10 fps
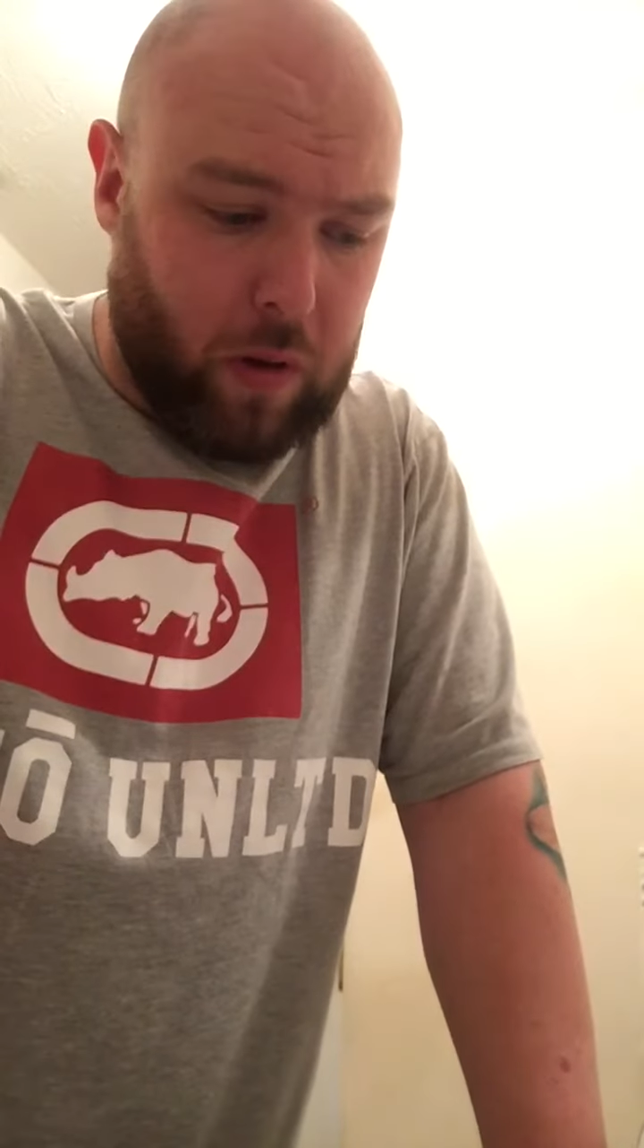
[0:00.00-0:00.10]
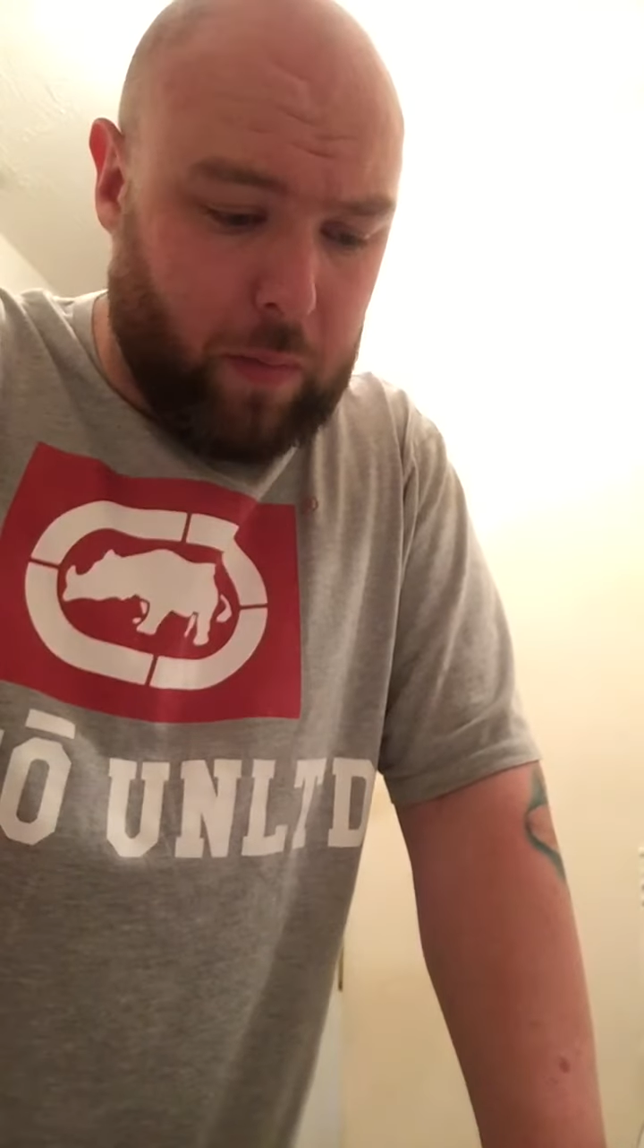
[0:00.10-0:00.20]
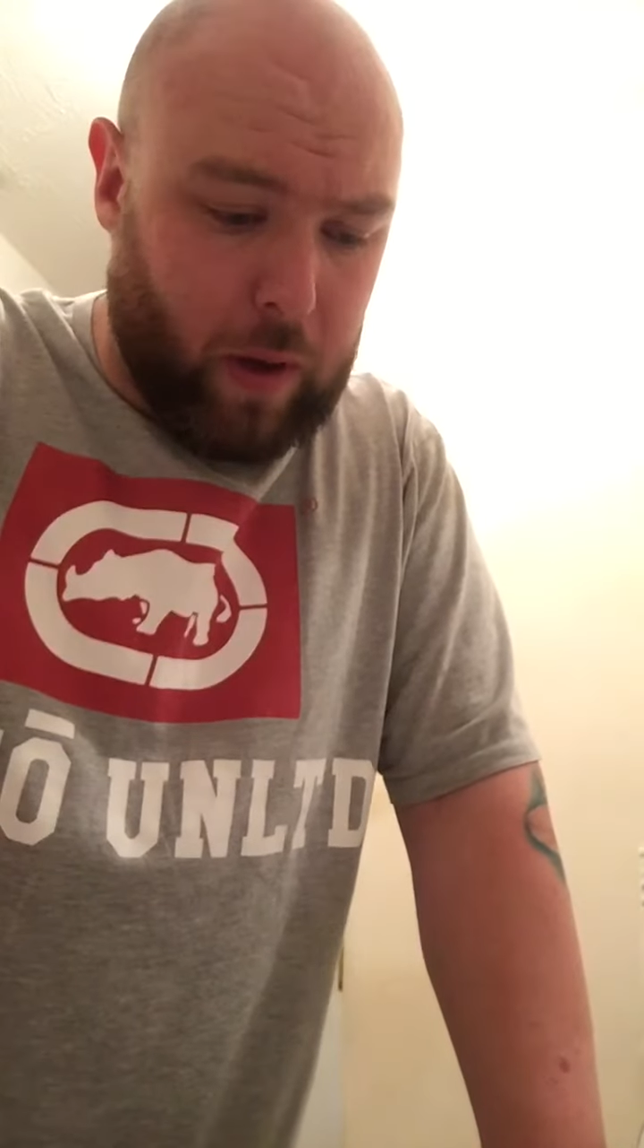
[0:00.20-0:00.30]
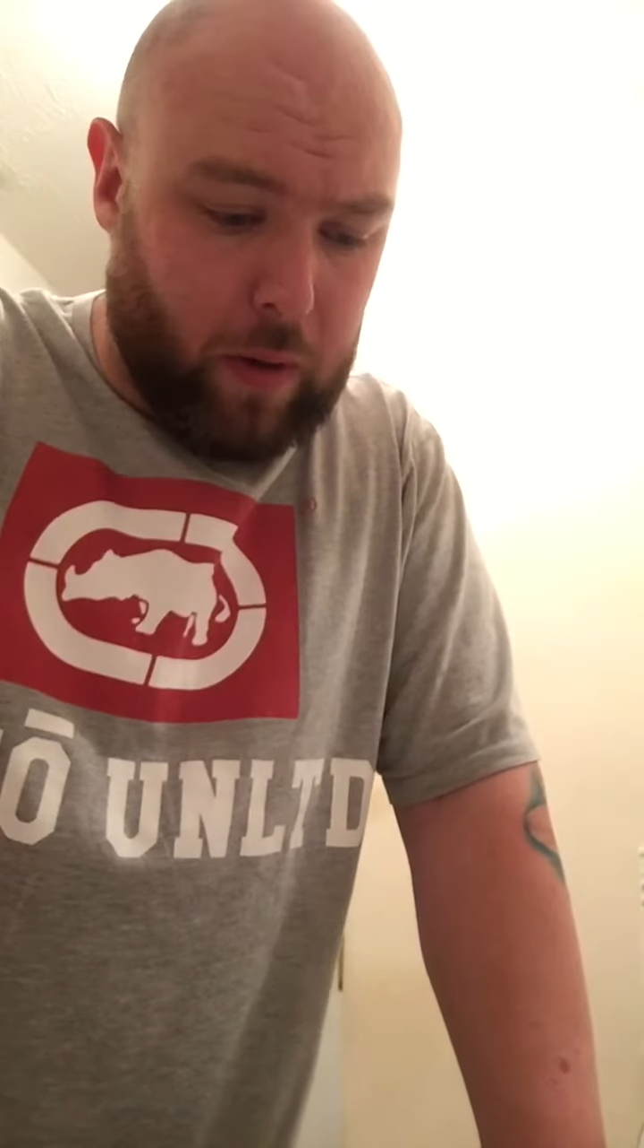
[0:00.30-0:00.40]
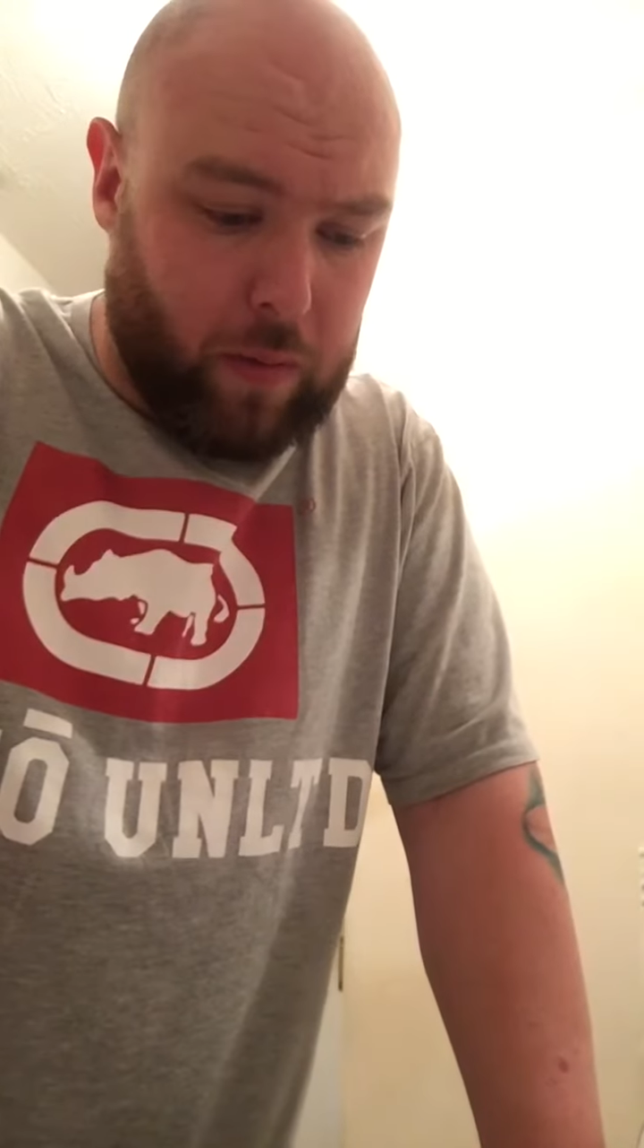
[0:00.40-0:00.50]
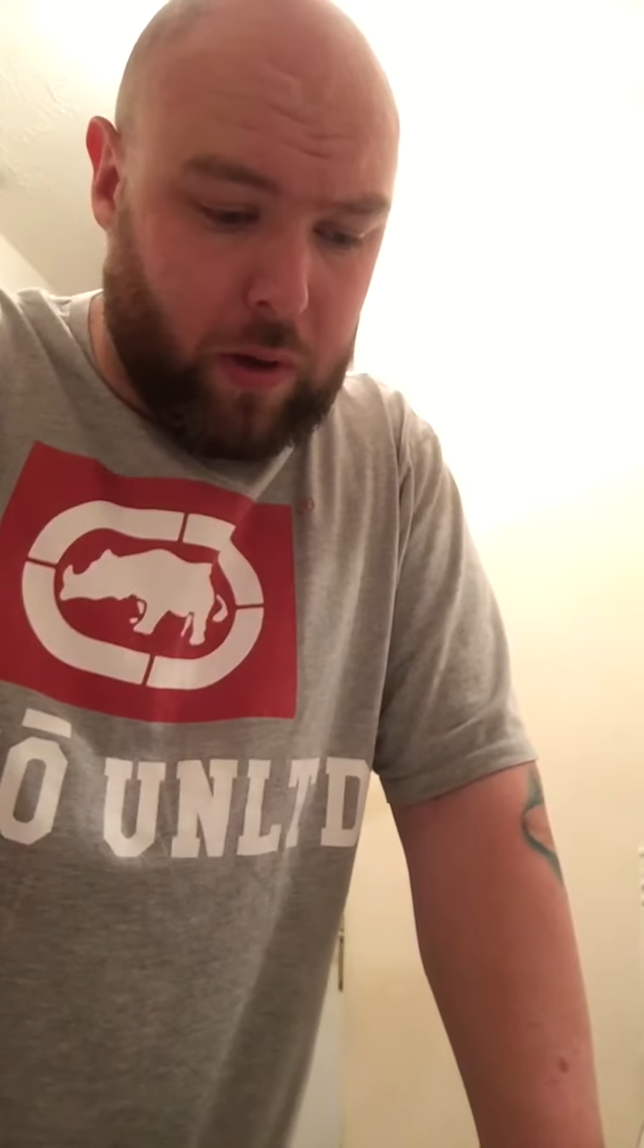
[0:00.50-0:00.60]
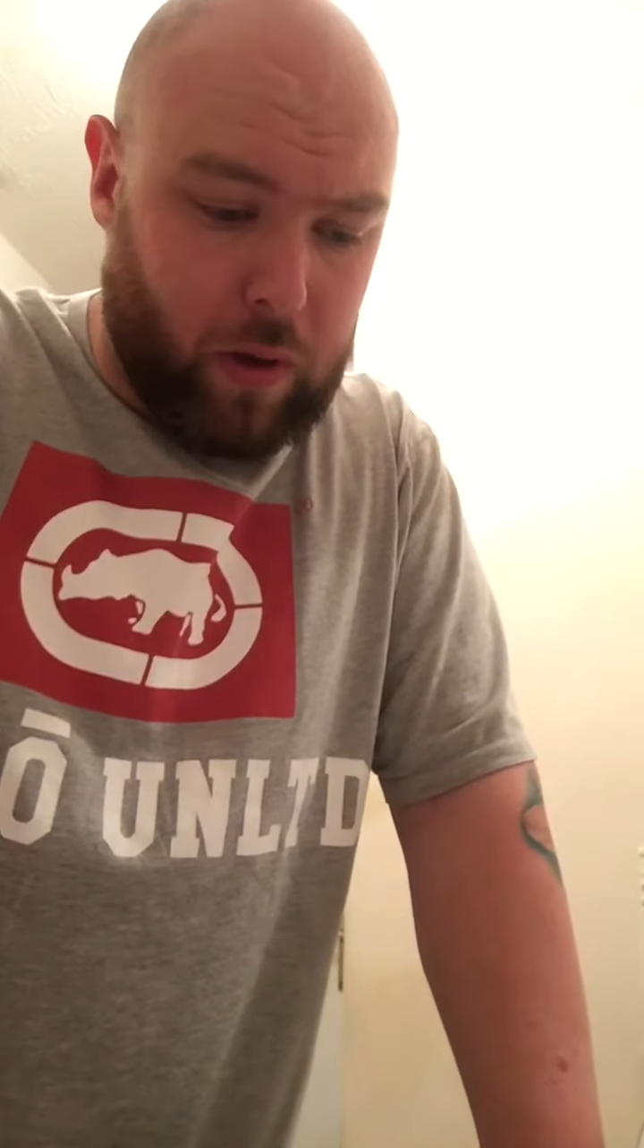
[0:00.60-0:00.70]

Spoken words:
about